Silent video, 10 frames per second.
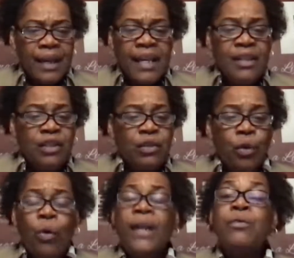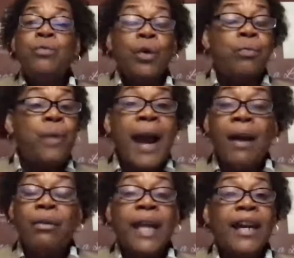He's going
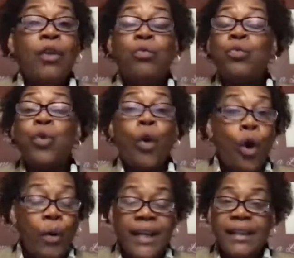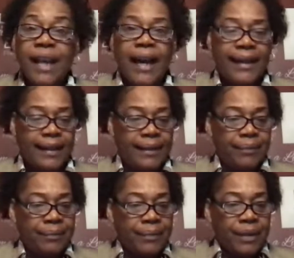around like a roaring lion,
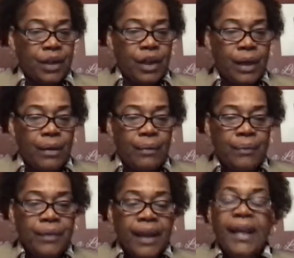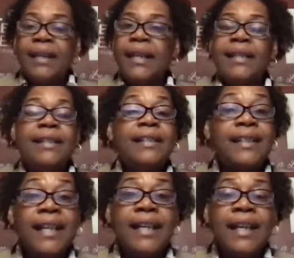you know, and, and
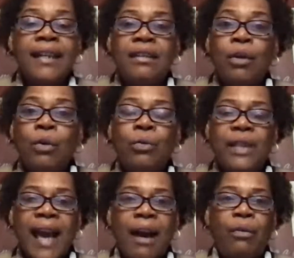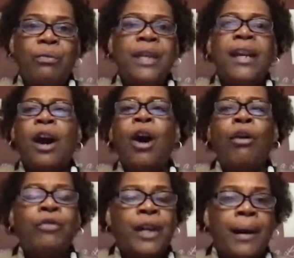seeking those out that are
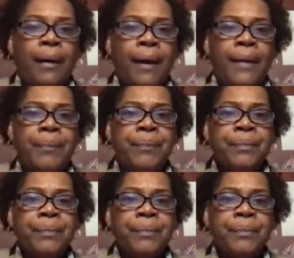off guard,